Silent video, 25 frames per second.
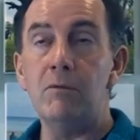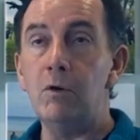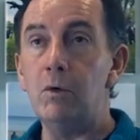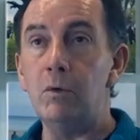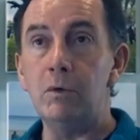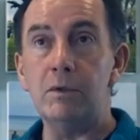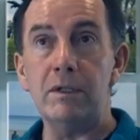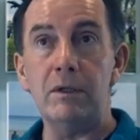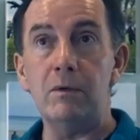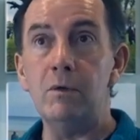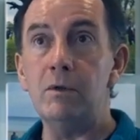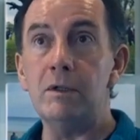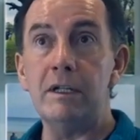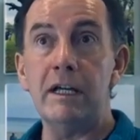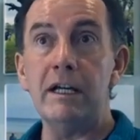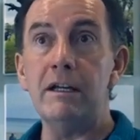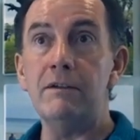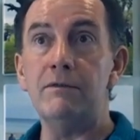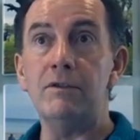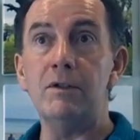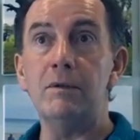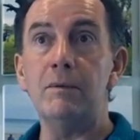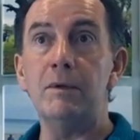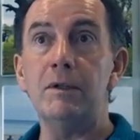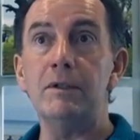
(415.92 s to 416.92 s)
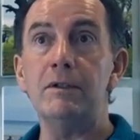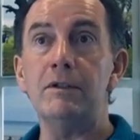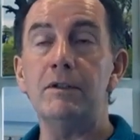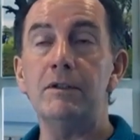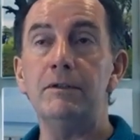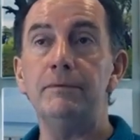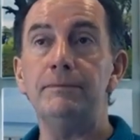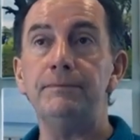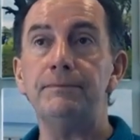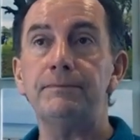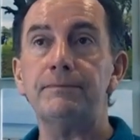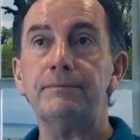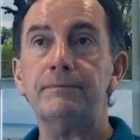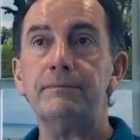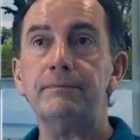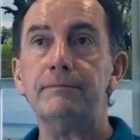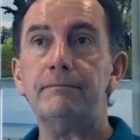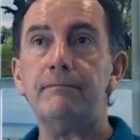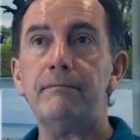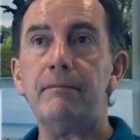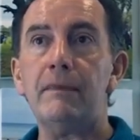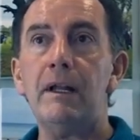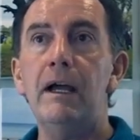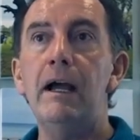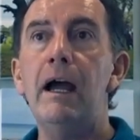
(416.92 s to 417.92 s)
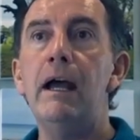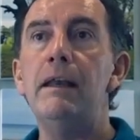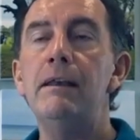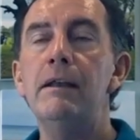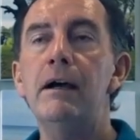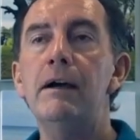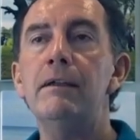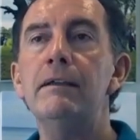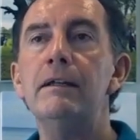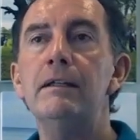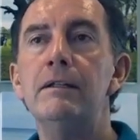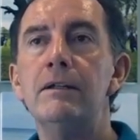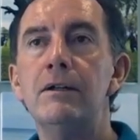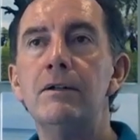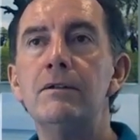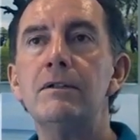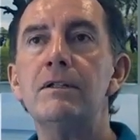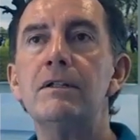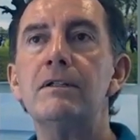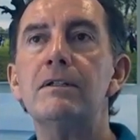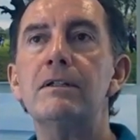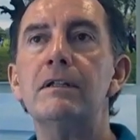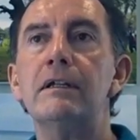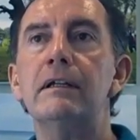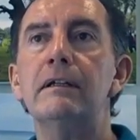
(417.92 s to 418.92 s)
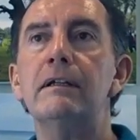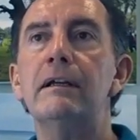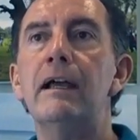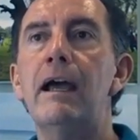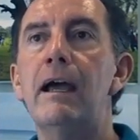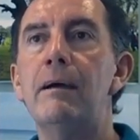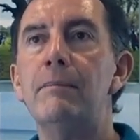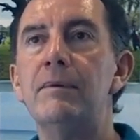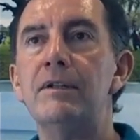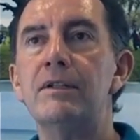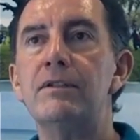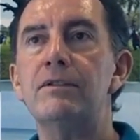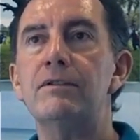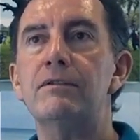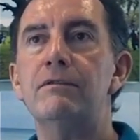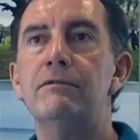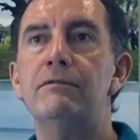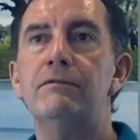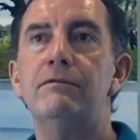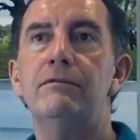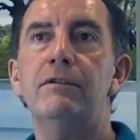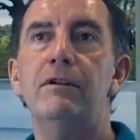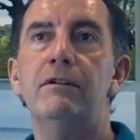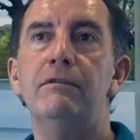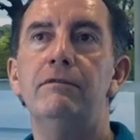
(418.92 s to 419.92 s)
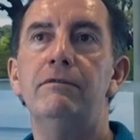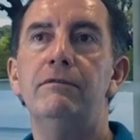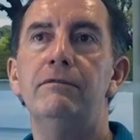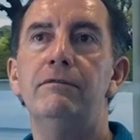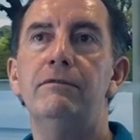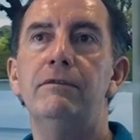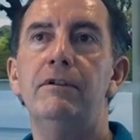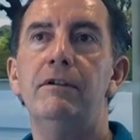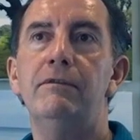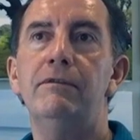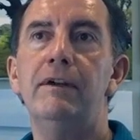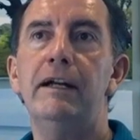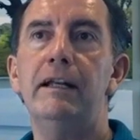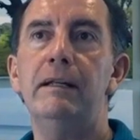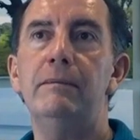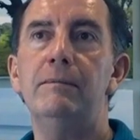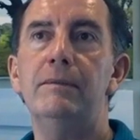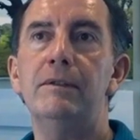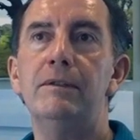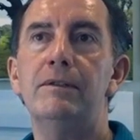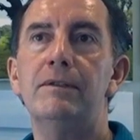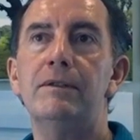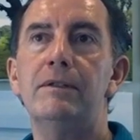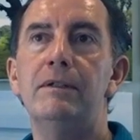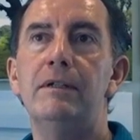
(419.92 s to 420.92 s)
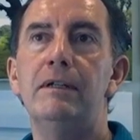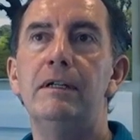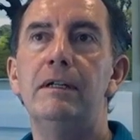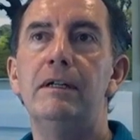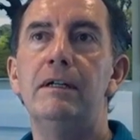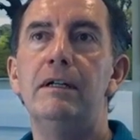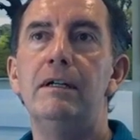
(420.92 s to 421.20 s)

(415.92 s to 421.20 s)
all day if you want to. And now they're noticing habits of animals.